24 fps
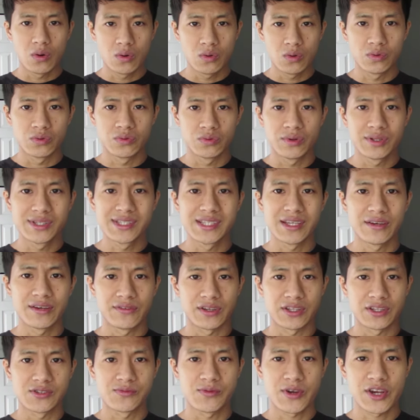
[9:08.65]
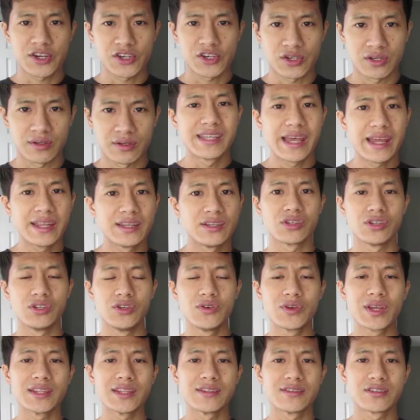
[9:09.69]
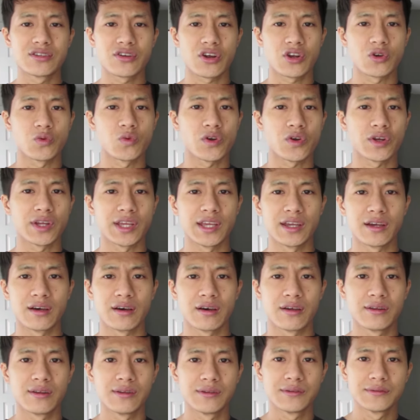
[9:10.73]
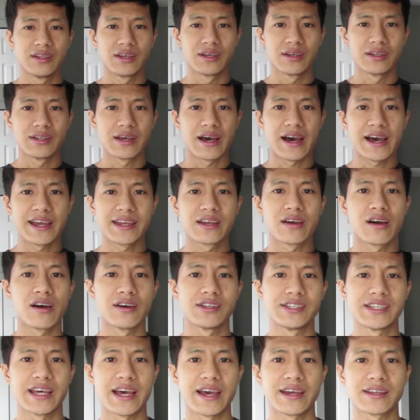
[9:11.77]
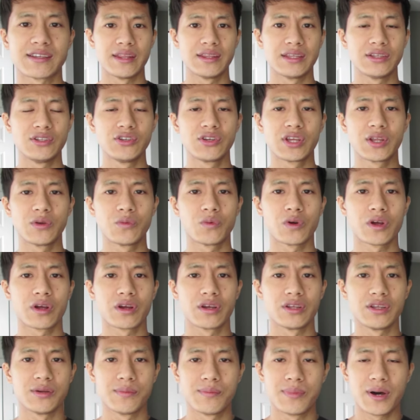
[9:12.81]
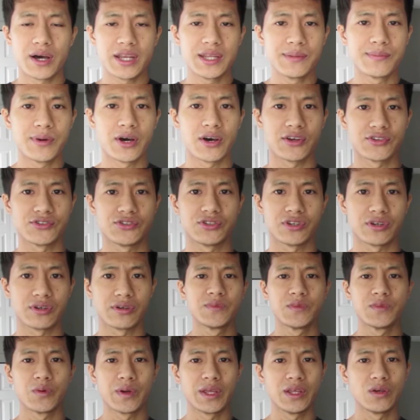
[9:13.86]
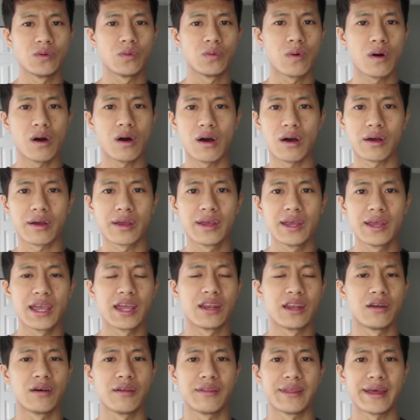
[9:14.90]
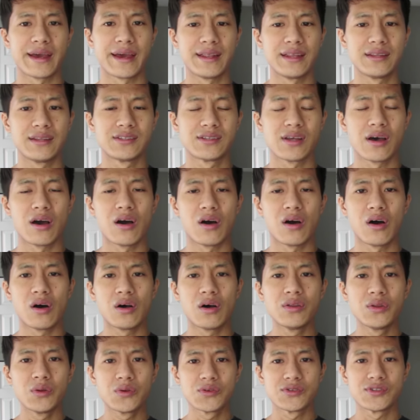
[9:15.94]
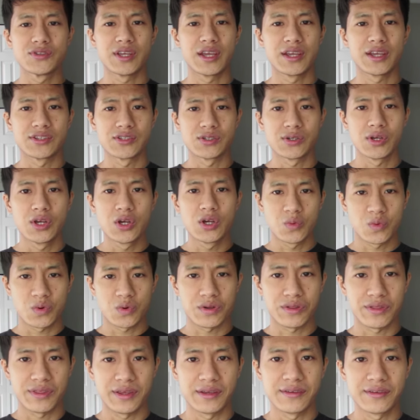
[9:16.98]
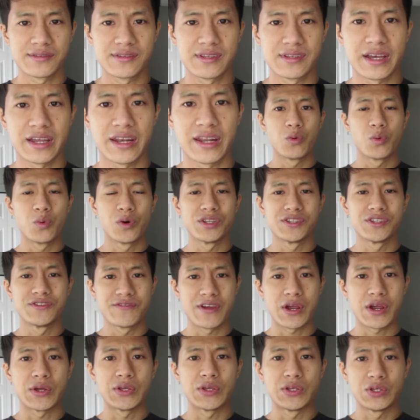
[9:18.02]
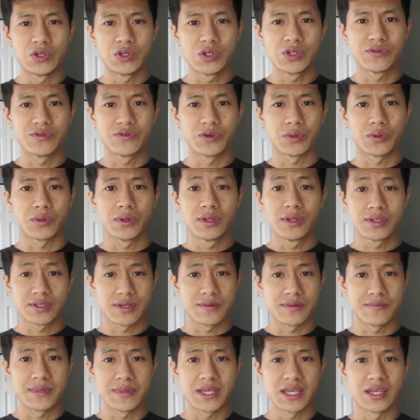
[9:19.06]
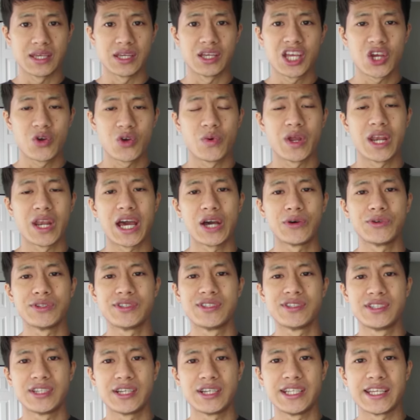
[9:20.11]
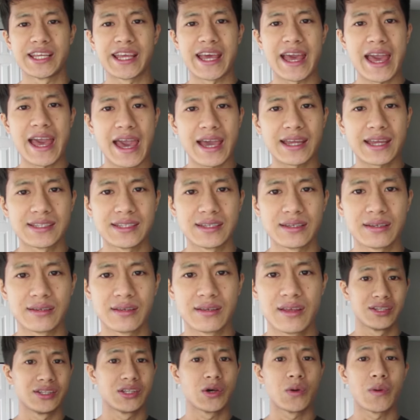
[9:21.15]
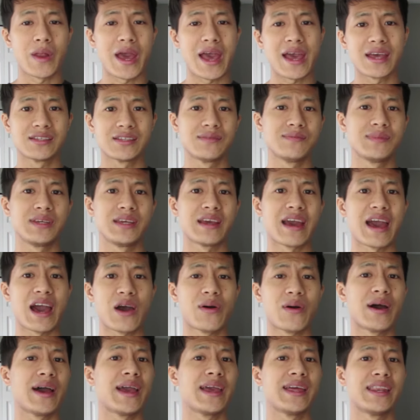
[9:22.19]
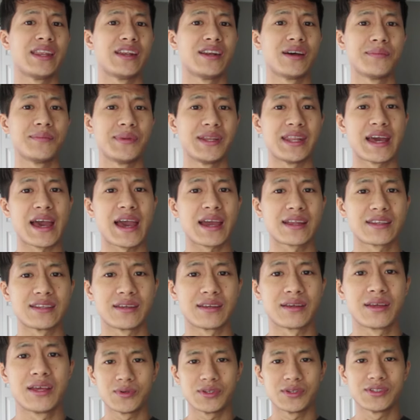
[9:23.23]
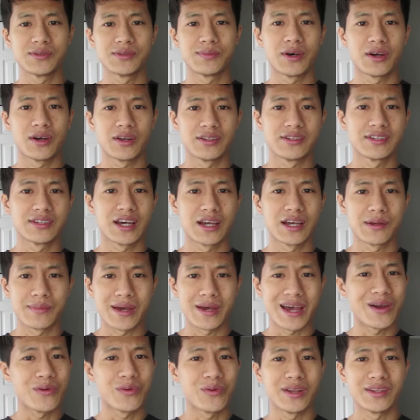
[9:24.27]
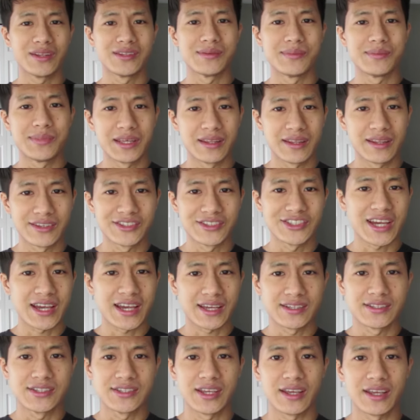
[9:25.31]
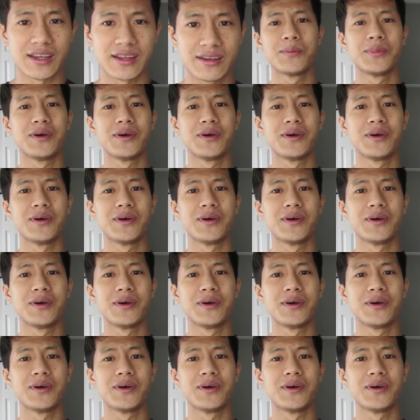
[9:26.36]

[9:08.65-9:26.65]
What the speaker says: own self-expression, then you can start working on the eye contact, and then you can work on your body posture, the way you walk and all that. It's all those things were things that was very useful to me when I was studying acting. Don't ask me how I ended up in acting. Once upon a time, I wanted to be like Jackie Chan.